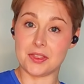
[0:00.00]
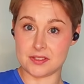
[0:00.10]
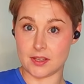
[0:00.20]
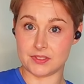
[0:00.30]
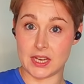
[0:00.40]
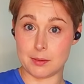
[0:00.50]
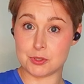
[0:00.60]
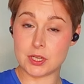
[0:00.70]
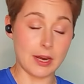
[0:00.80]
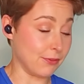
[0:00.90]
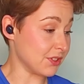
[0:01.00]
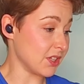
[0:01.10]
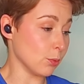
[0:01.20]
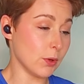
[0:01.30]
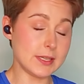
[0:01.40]
and this left hamstring. And for
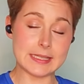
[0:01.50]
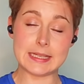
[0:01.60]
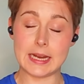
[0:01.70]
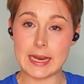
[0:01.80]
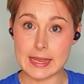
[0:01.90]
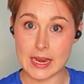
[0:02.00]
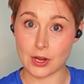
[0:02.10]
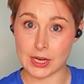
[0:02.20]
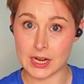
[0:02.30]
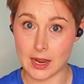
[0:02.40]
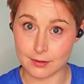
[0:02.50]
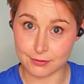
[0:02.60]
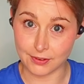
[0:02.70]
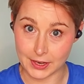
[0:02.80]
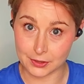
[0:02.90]
some reason today, they are
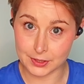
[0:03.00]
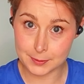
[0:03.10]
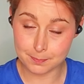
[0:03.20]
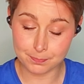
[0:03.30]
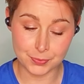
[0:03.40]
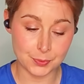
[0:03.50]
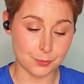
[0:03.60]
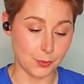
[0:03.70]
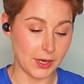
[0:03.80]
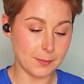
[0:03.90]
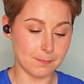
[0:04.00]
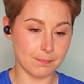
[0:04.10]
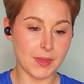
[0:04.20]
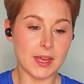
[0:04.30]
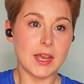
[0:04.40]
not firing, right?
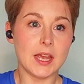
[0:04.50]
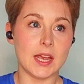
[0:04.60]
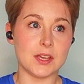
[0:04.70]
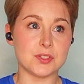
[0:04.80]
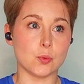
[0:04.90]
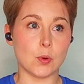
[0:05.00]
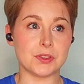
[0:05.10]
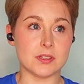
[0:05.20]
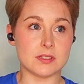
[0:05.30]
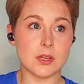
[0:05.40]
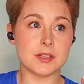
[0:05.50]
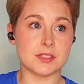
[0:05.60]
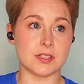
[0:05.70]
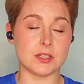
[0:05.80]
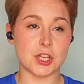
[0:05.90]
And so what this
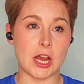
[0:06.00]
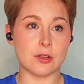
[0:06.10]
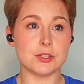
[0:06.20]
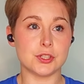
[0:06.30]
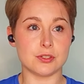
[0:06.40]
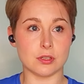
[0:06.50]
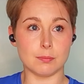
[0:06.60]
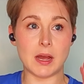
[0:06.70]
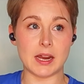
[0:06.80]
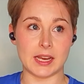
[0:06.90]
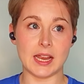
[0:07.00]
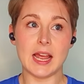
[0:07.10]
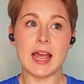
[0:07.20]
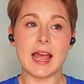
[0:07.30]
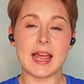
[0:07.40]
does is it challenges your
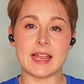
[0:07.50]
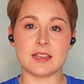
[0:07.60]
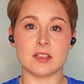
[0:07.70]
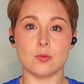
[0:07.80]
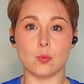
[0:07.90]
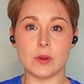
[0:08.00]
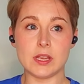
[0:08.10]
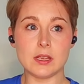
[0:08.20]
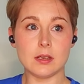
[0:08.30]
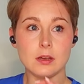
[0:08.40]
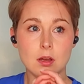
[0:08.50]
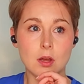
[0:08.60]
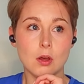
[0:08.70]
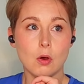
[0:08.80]
body. Hey, can we